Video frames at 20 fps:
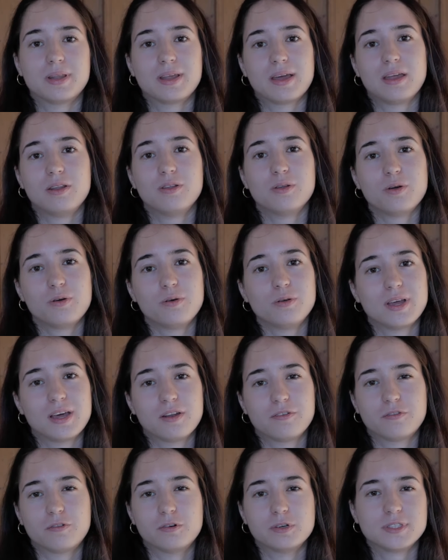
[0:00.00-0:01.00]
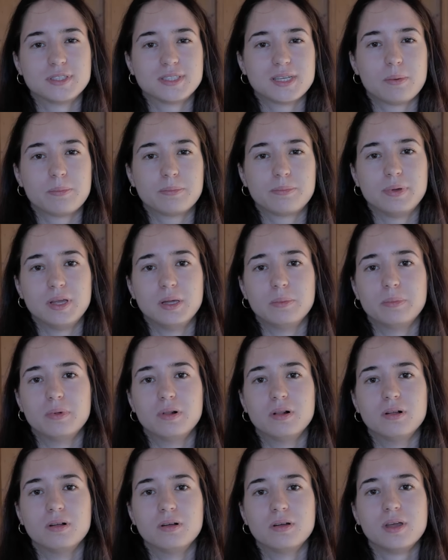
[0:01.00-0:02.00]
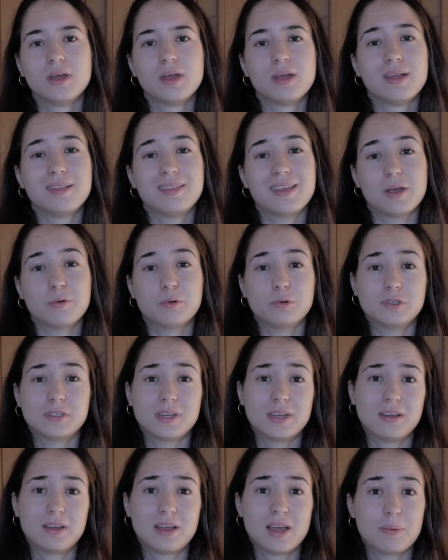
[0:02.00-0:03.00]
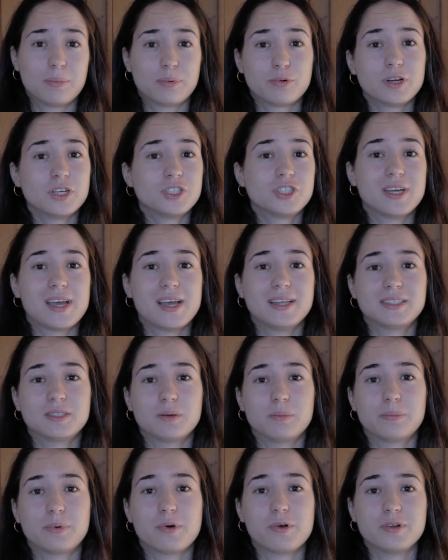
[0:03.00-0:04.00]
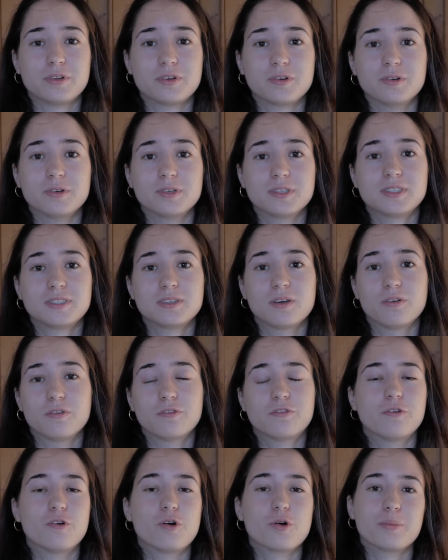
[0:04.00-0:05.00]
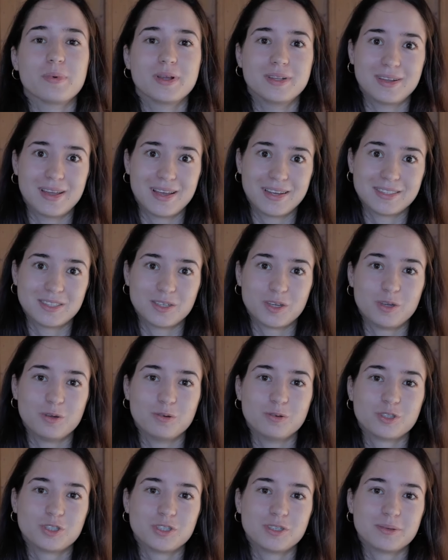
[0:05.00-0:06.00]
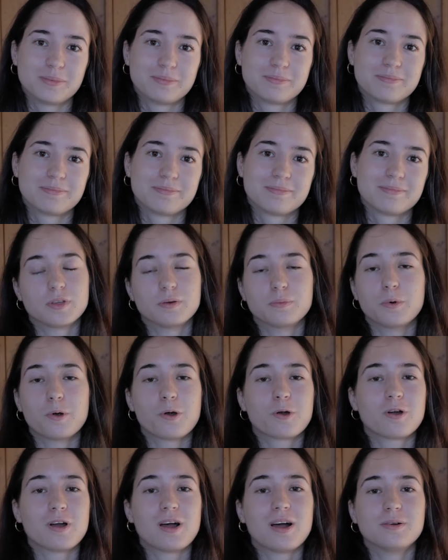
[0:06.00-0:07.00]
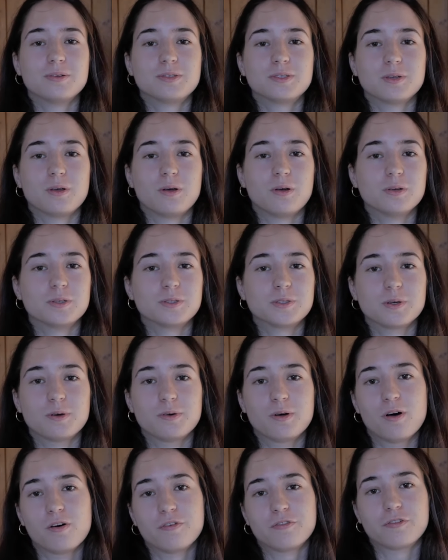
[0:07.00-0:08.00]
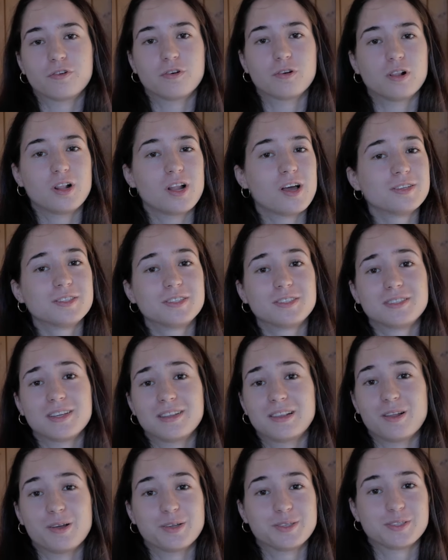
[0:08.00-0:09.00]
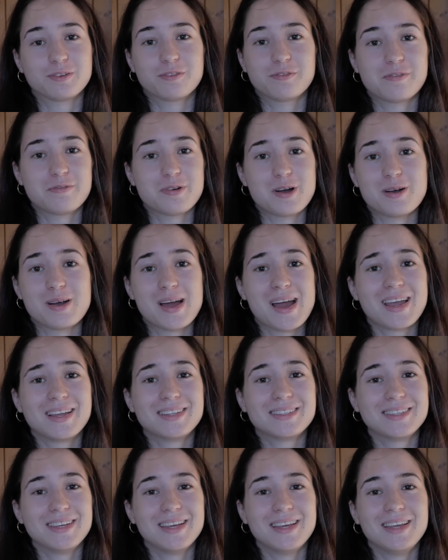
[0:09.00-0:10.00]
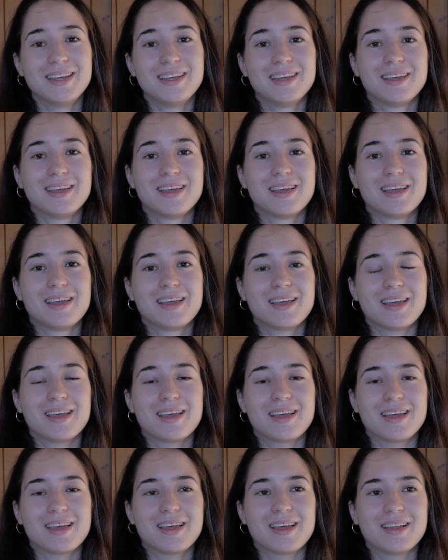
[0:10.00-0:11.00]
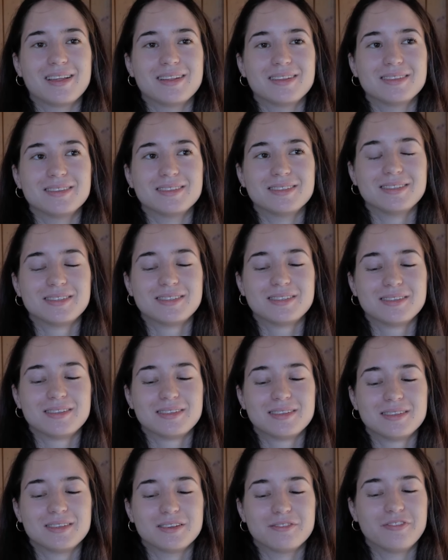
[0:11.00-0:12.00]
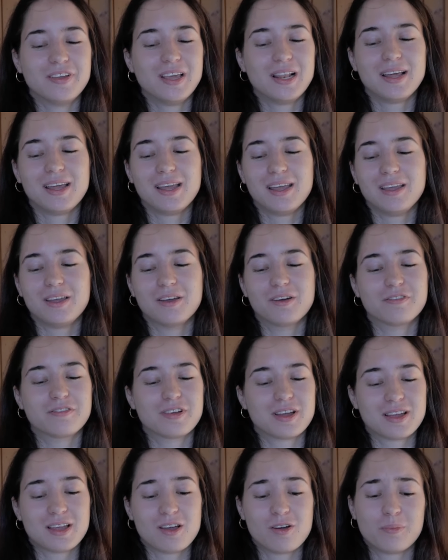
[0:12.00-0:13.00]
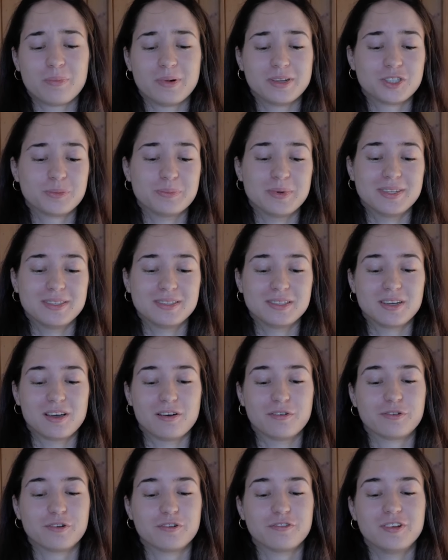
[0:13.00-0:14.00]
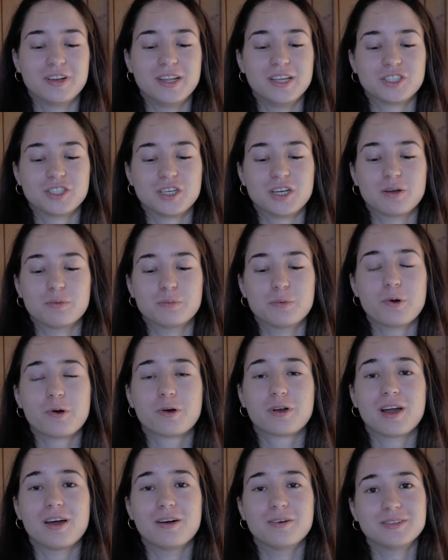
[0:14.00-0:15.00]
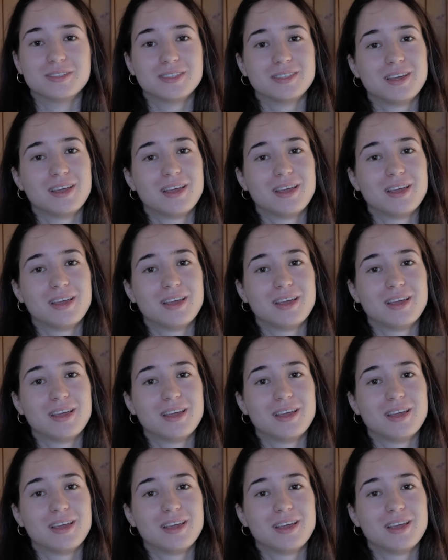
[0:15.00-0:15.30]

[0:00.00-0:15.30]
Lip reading: I know that for some people they would appreciate some pointers on form and execution. The workouts also offer lots and lots of variety, and the feeling of accomplishment after finishing a workout,